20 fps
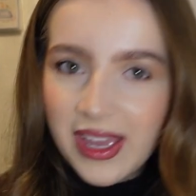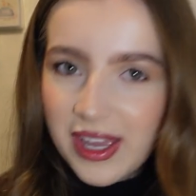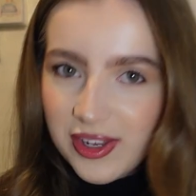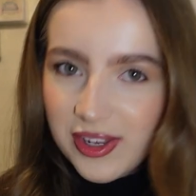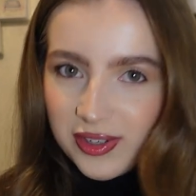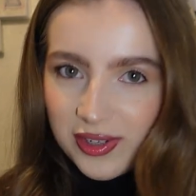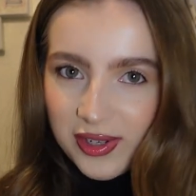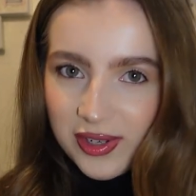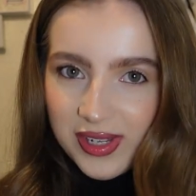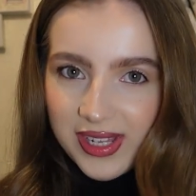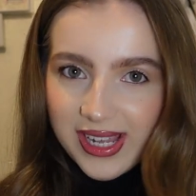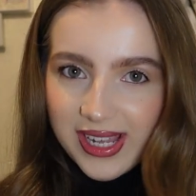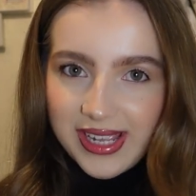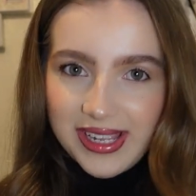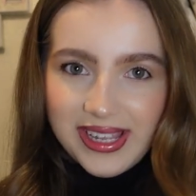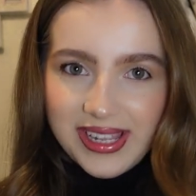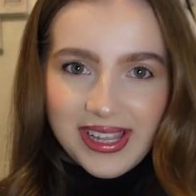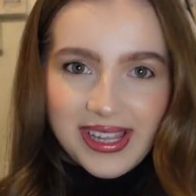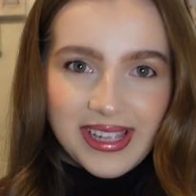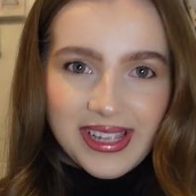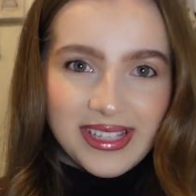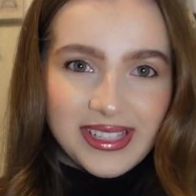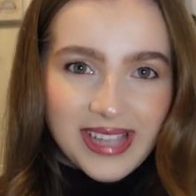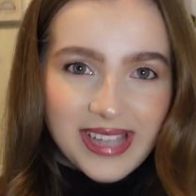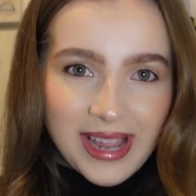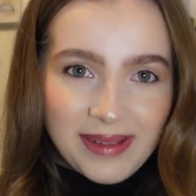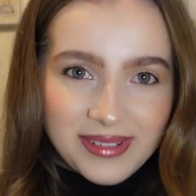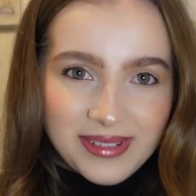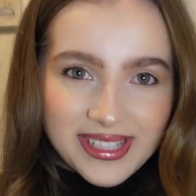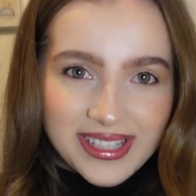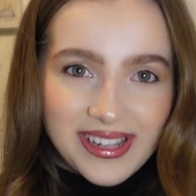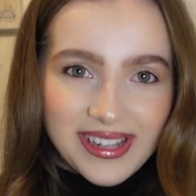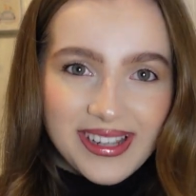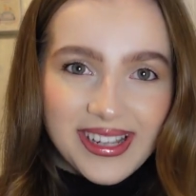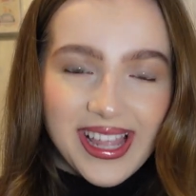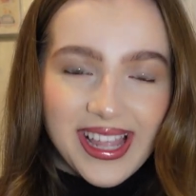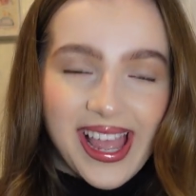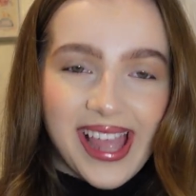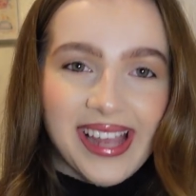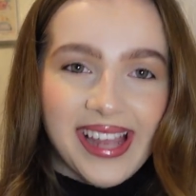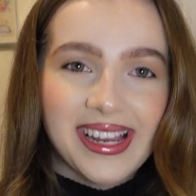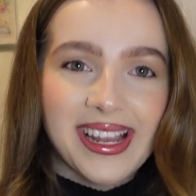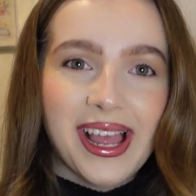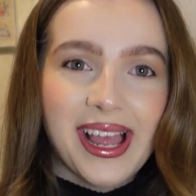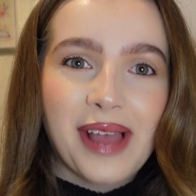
new year, time to start again.